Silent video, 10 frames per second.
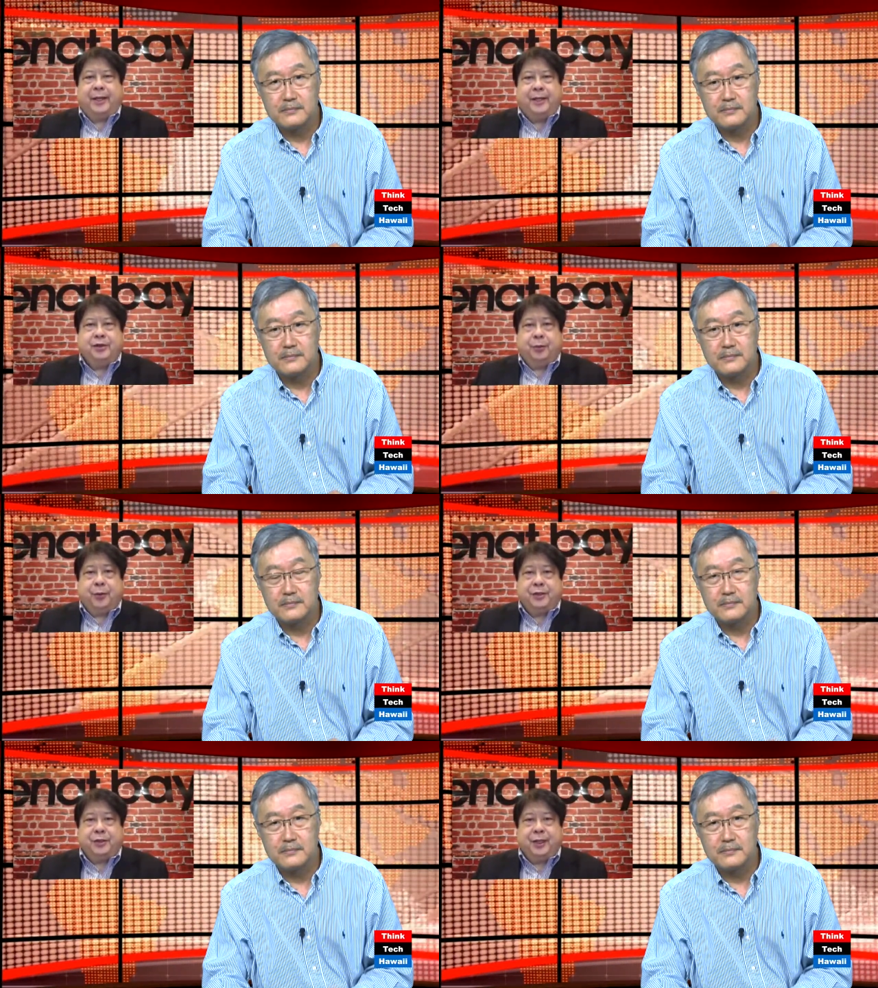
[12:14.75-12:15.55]
Speaker 1: He's the
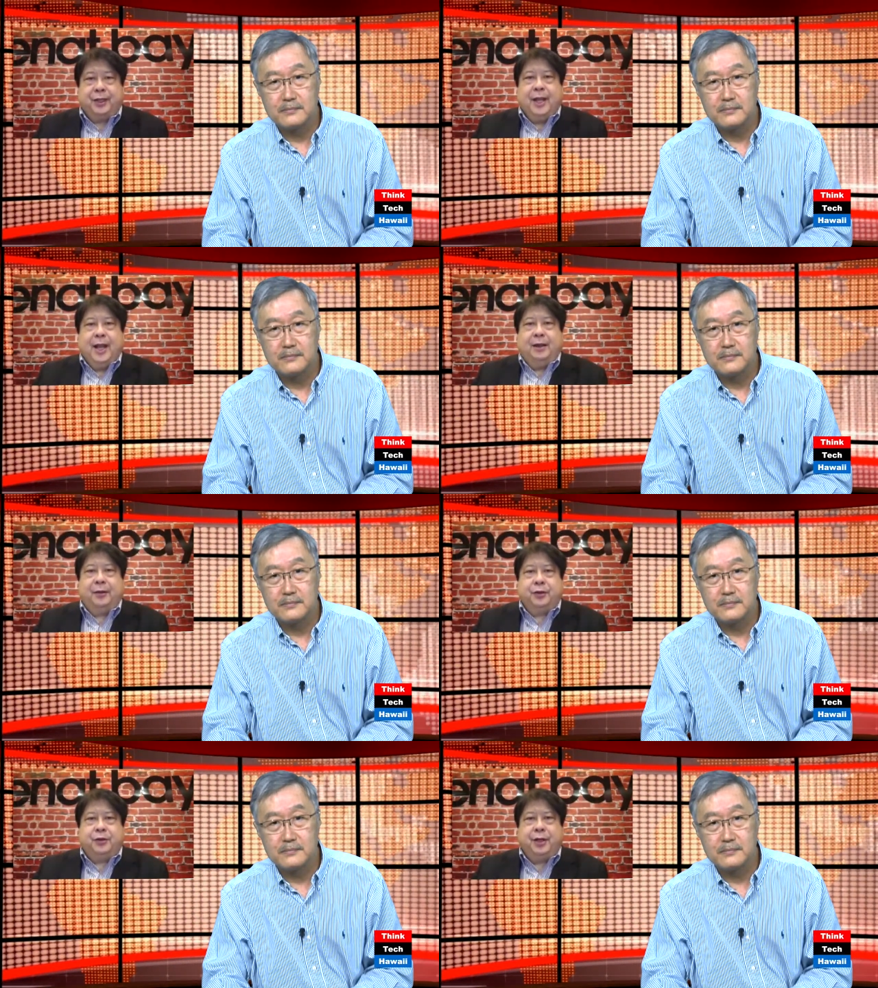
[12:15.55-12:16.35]
president, and
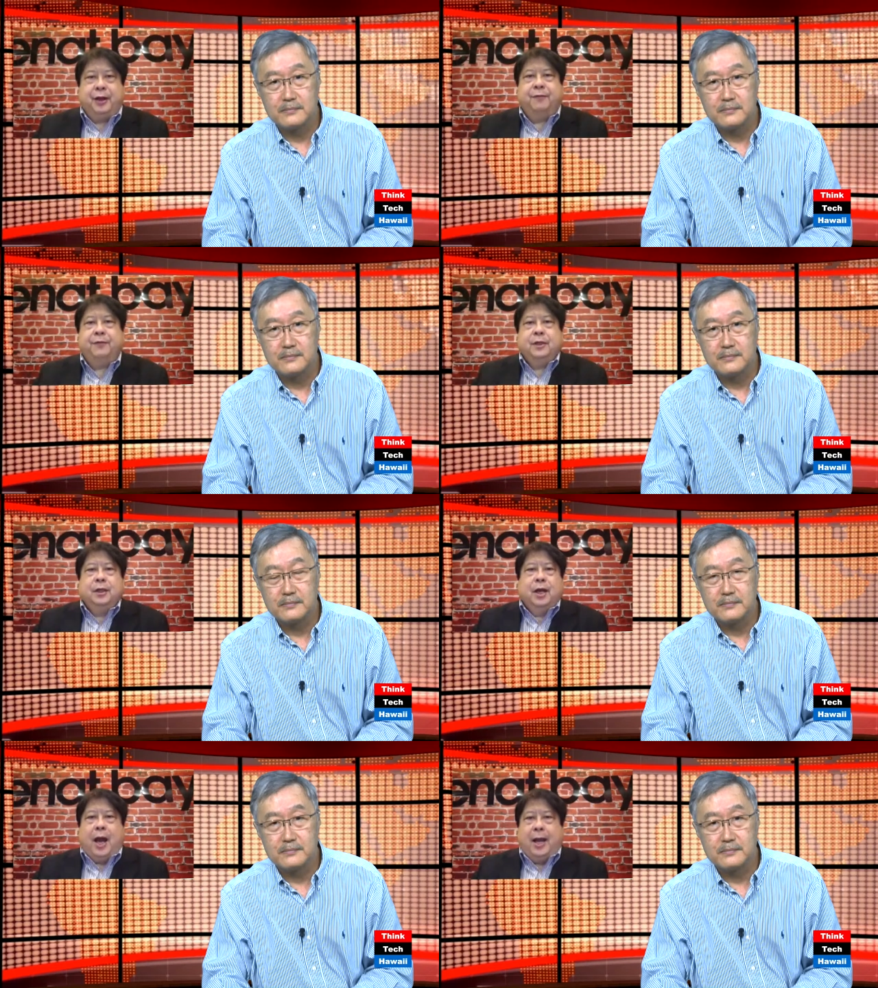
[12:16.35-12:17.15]
there's enough,
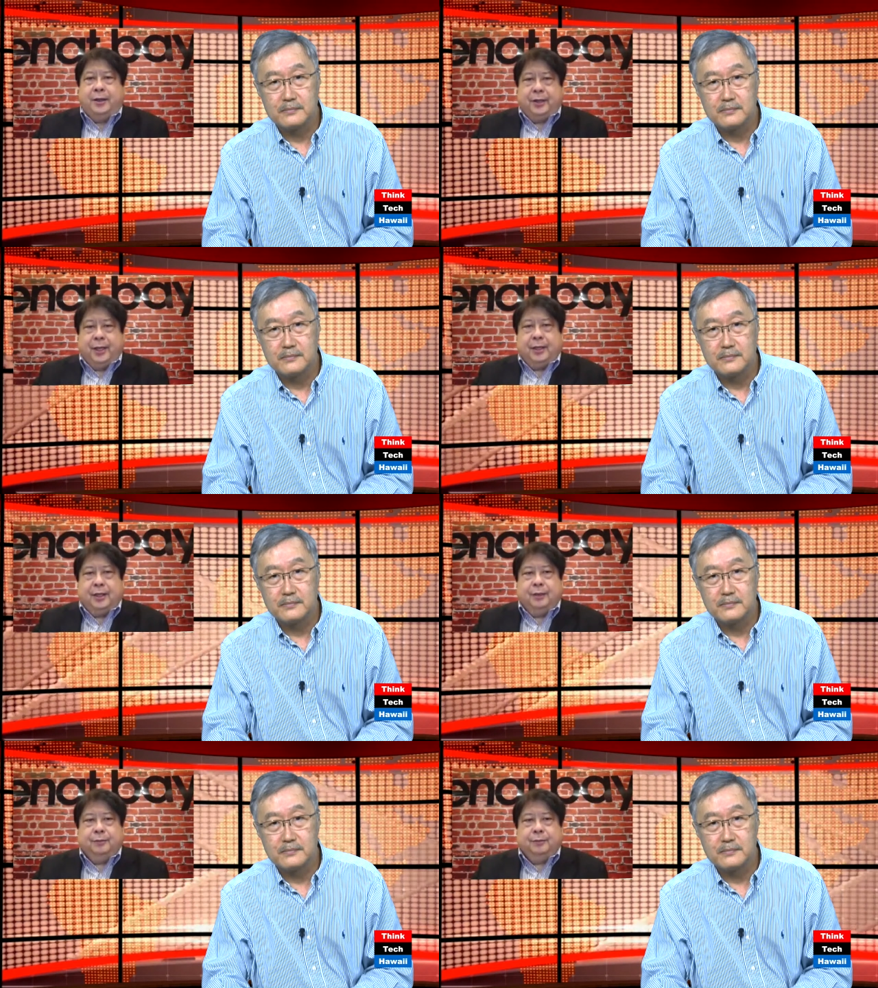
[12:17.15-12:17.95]
I think,
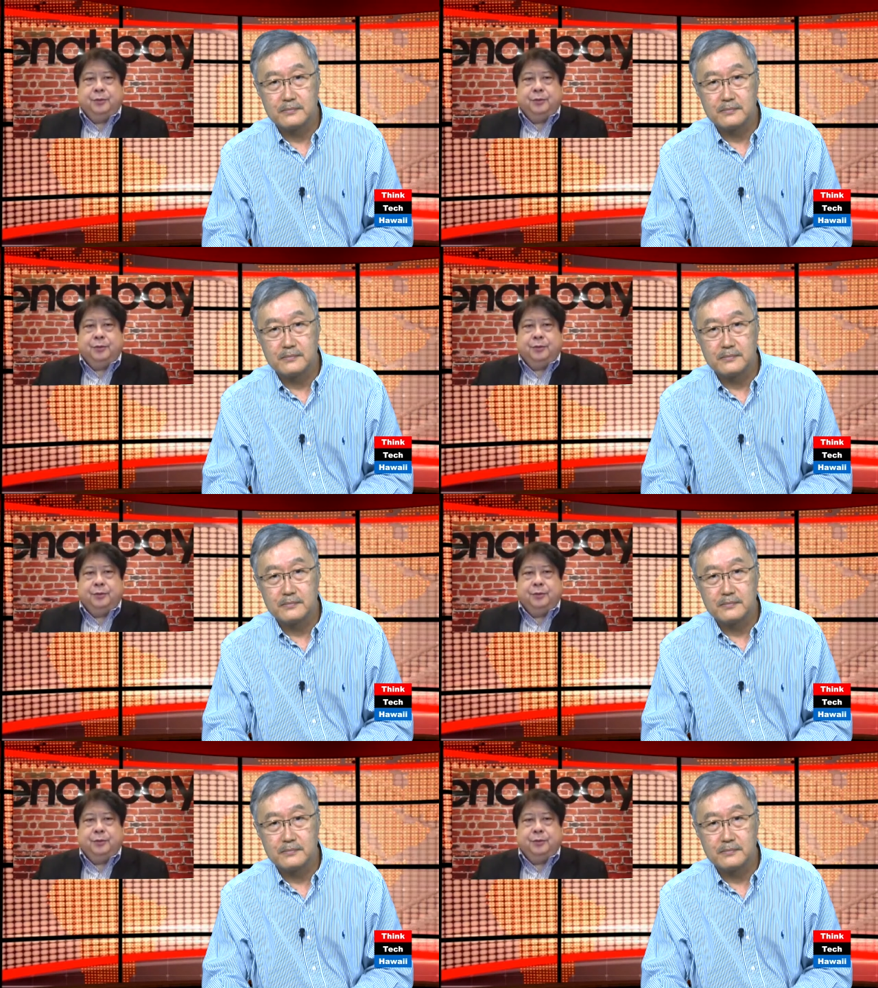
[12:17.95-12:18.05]
uh,